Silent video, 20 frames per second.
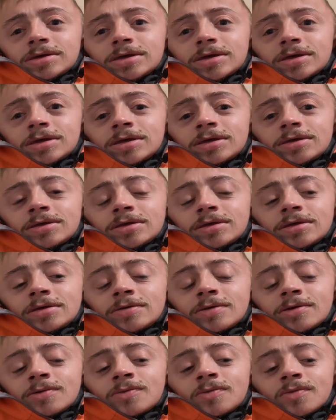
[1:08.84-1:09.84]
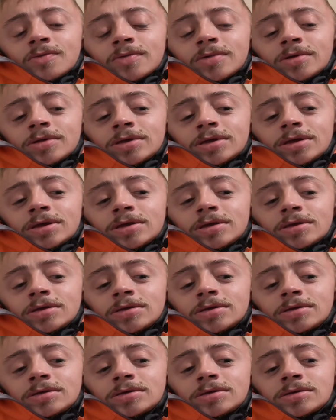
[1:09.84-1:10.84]
It really
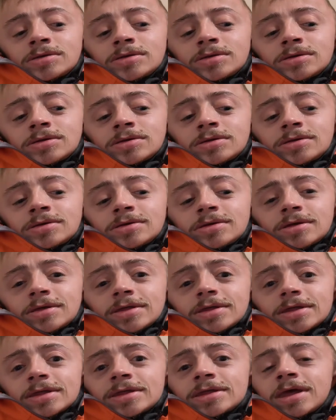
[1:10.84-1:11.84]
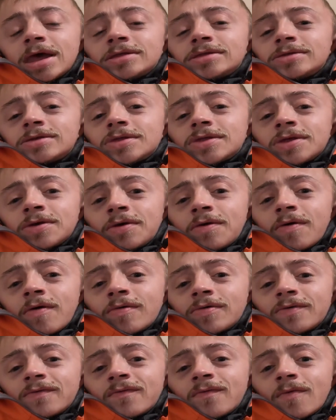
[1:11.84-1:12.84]
set the
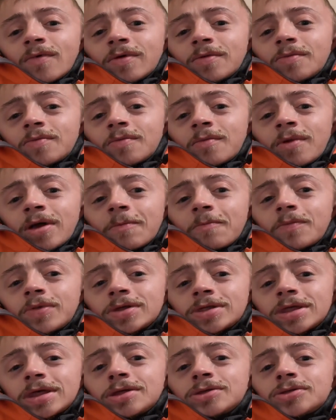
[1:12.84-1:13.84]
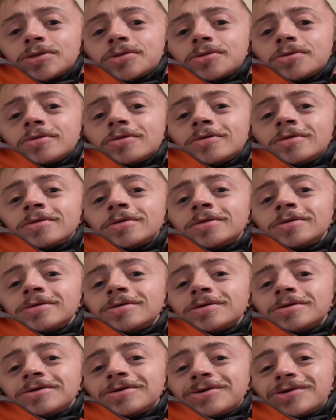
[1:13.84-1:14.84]
tone of what my potential
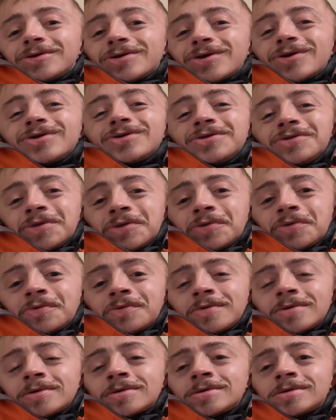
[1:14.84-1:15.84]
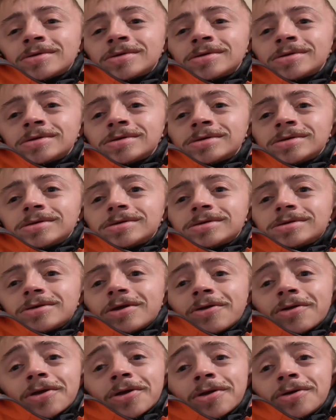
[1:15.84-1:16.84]
could do,
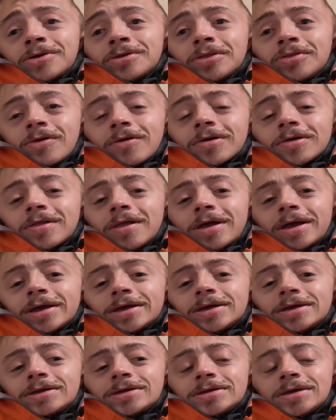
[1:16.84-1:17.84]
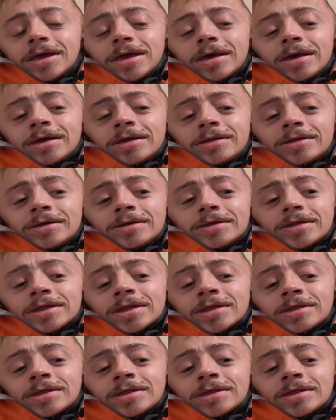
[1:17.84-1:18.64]
or it could look like, and it